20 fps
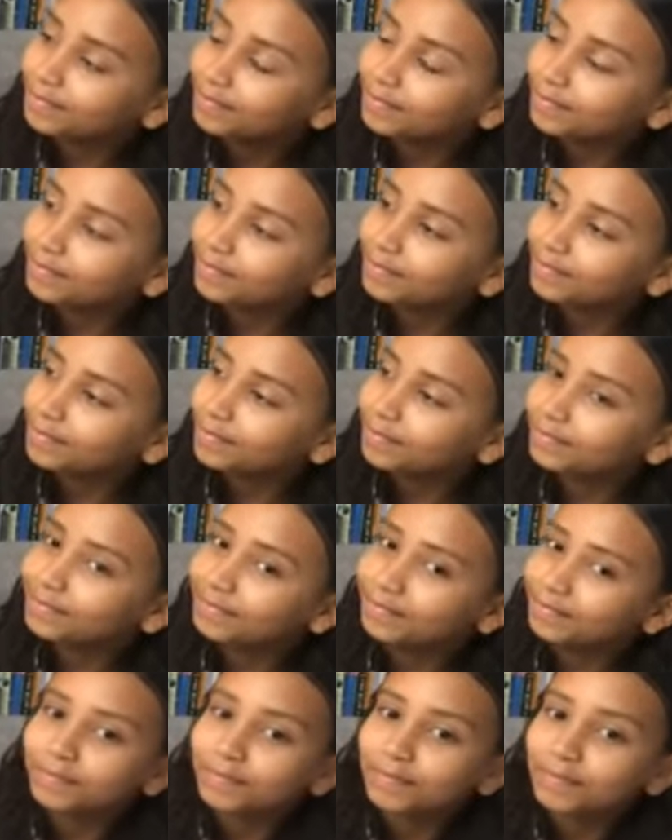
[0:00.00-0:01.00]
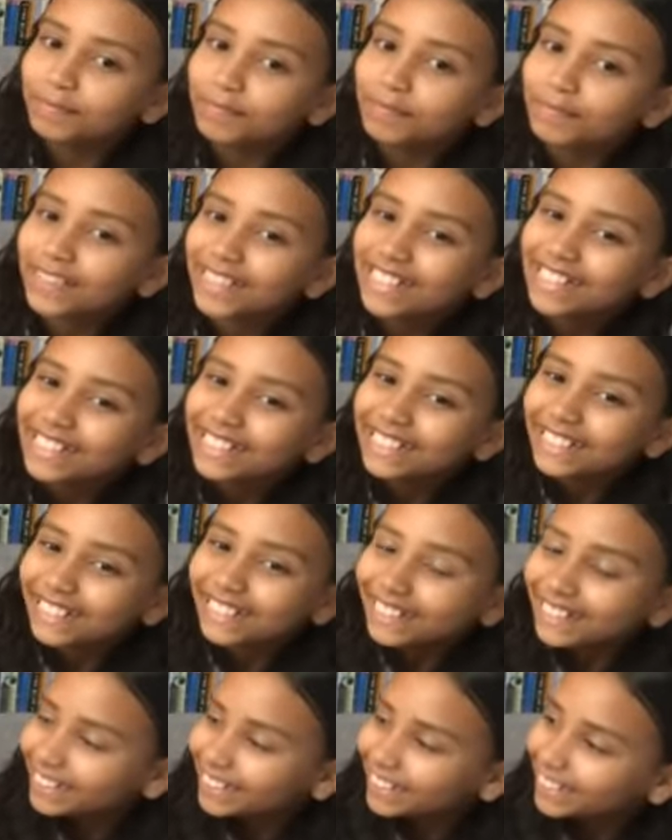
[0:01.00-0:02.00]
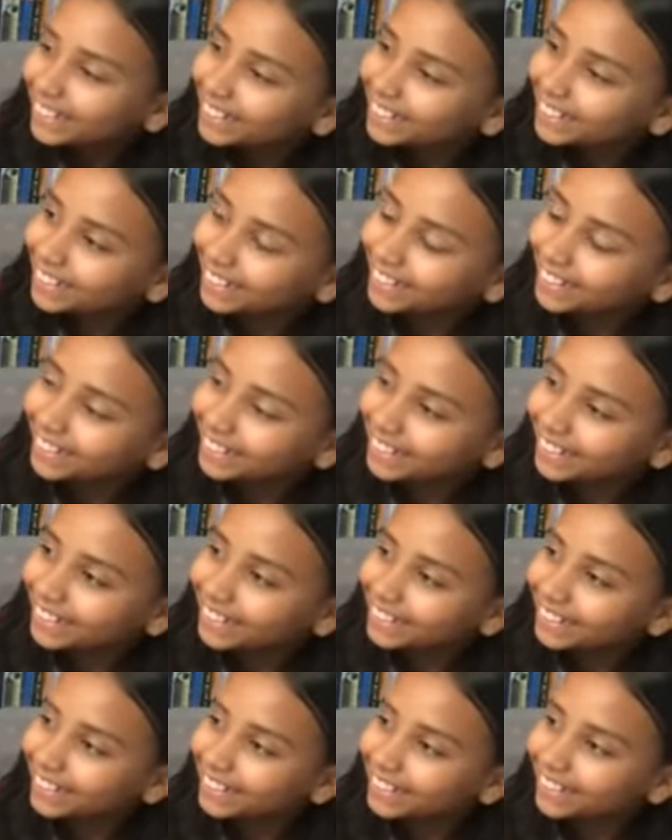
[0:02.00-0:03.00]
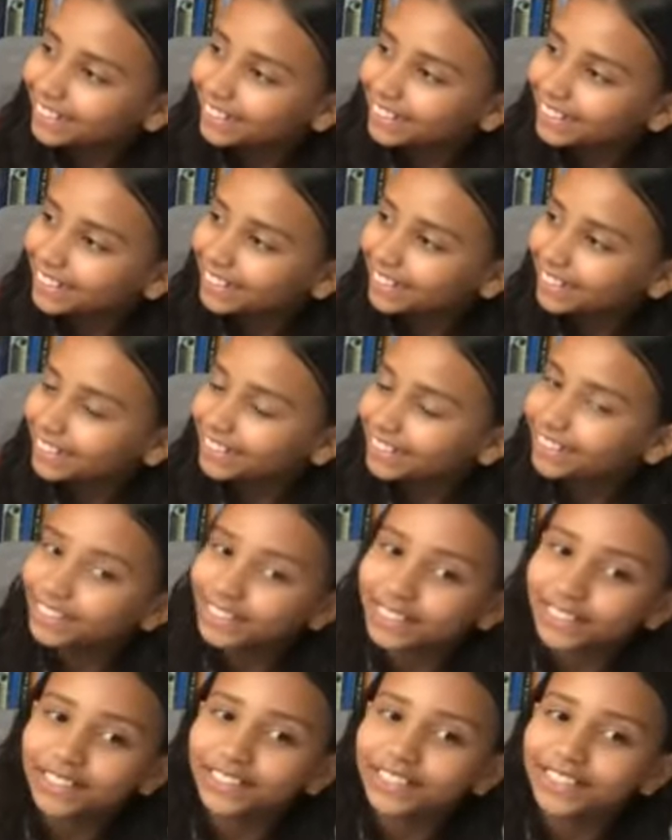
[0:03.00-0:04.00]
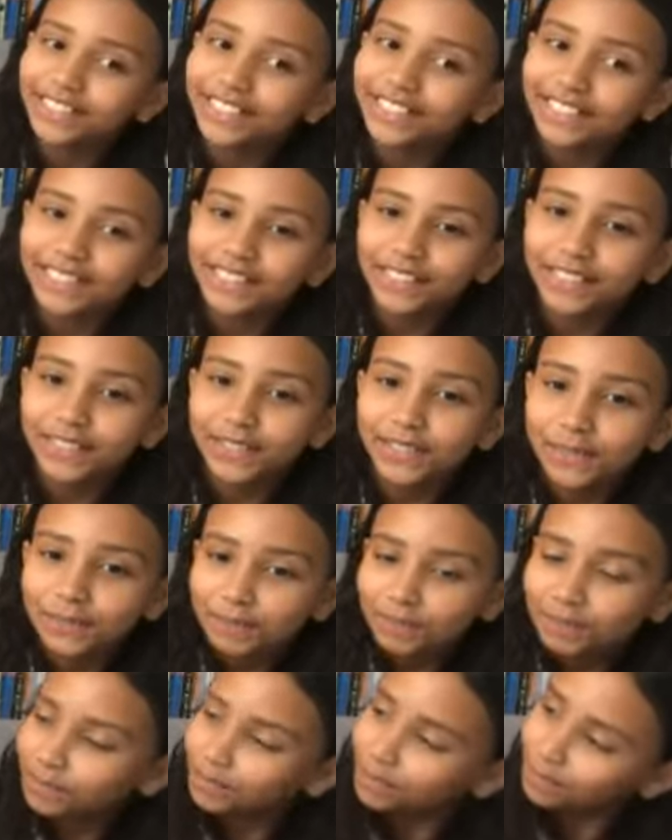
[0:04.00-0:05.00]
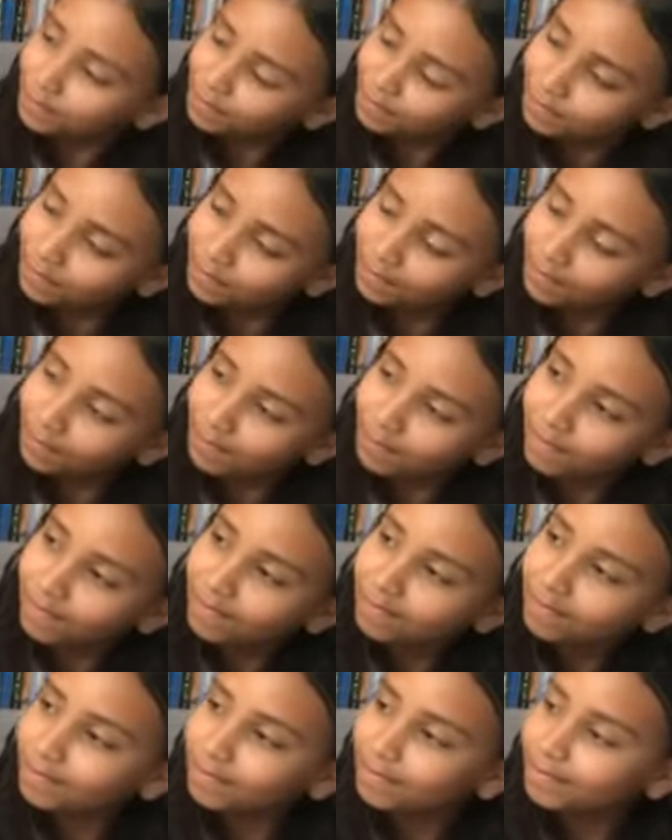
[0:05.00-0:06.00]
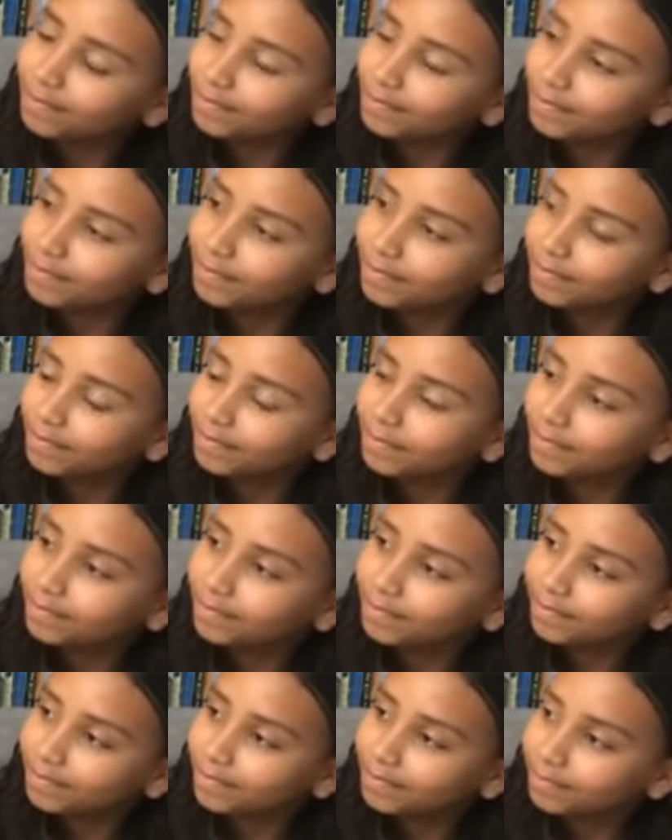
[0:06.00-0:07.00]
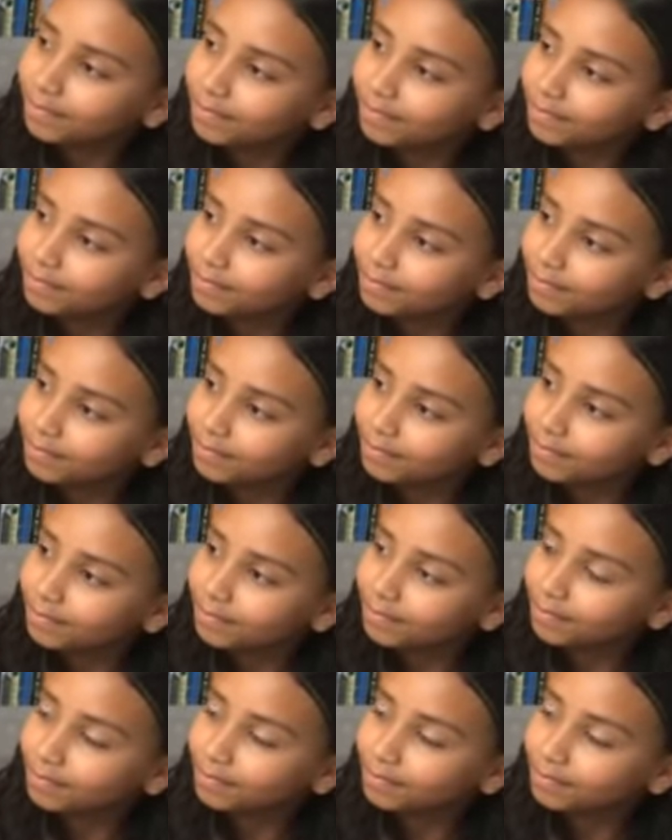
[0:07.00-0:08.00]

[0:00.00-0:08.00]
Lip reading: No words are spoken by the person on screen.